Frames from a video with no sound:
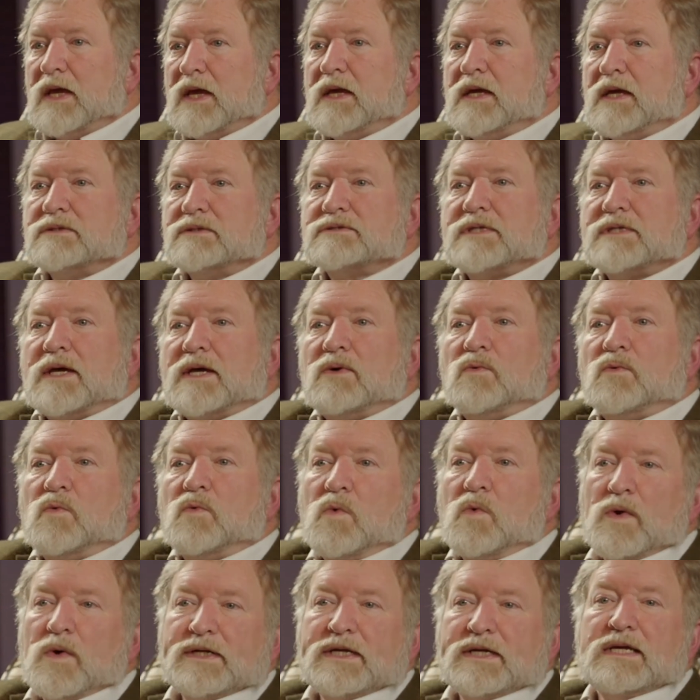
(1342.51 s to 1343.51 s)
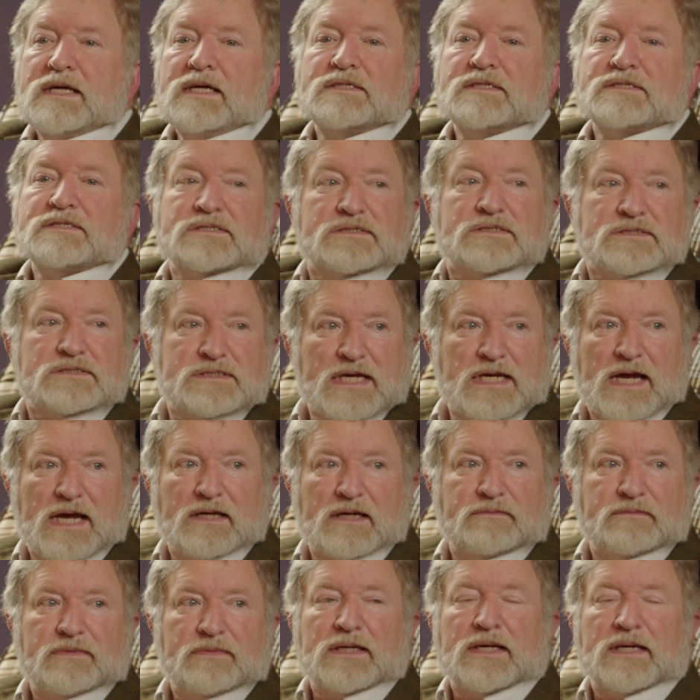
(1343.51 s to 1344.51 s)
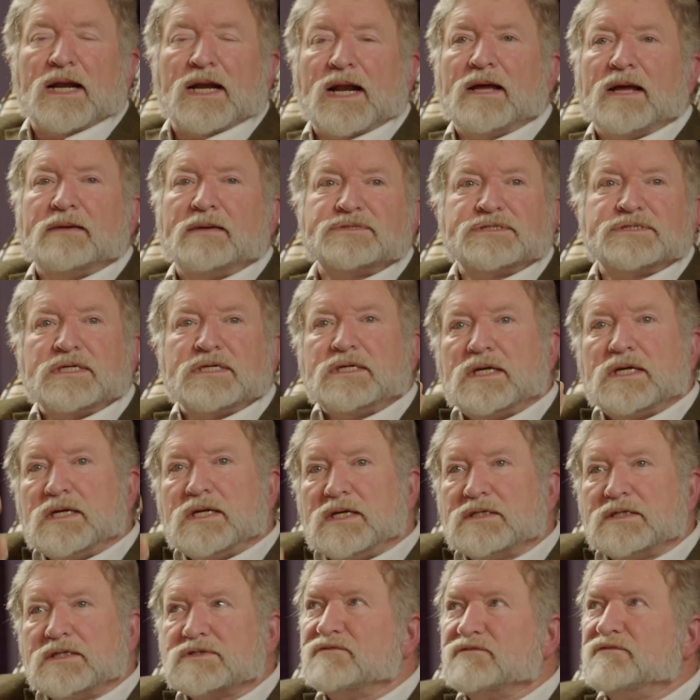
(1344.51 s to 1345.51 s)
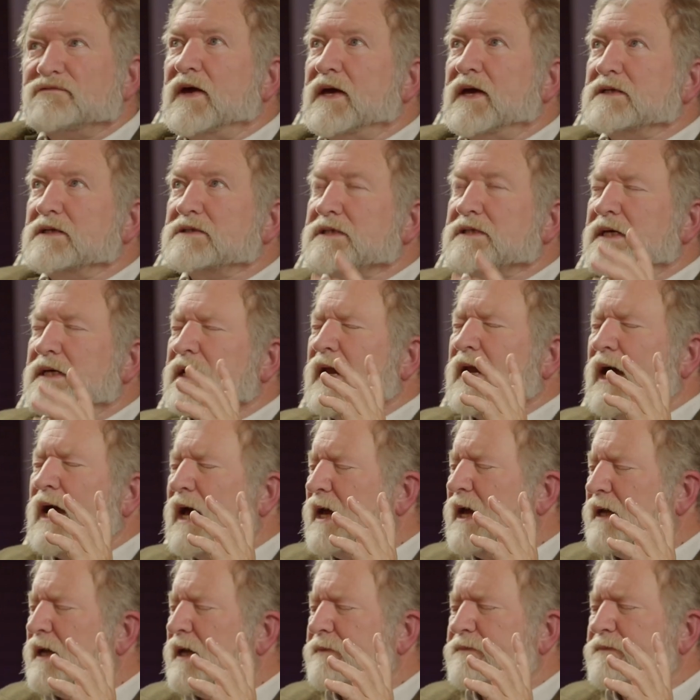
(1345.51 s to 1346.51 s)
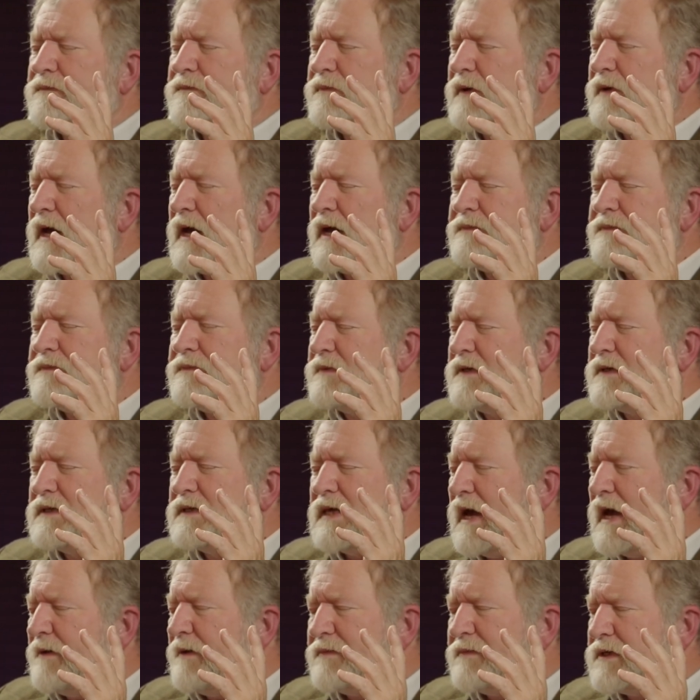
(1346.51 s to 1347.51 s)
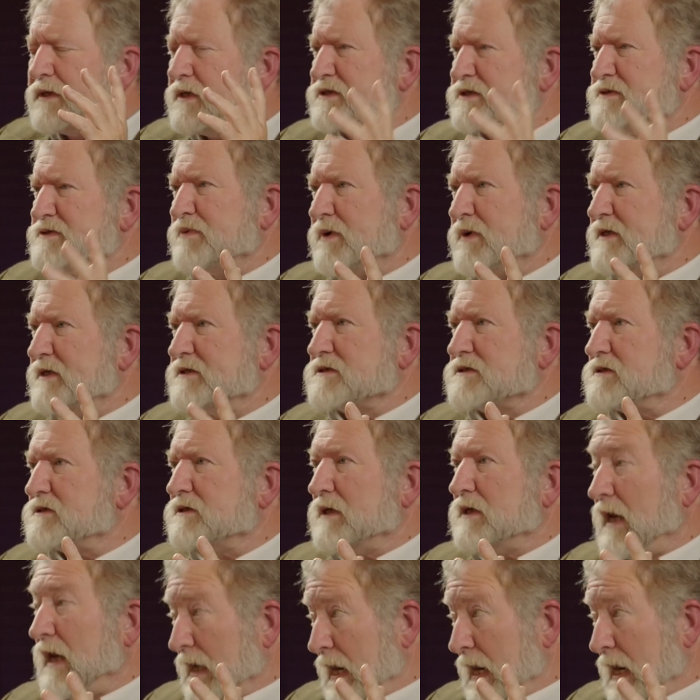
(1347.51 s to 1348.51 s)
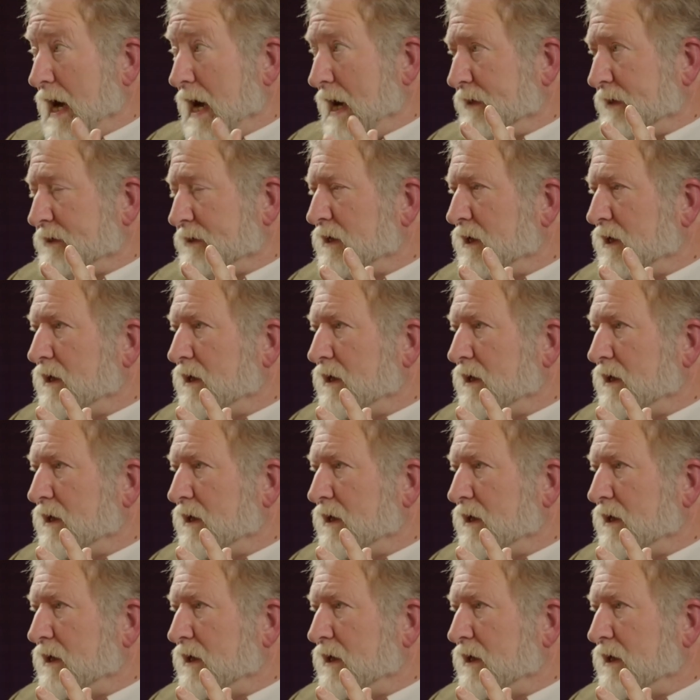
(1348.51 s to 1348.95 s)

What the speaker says: is that when he is inside me, and I'm seeking his face, and I'm in his presence a lot.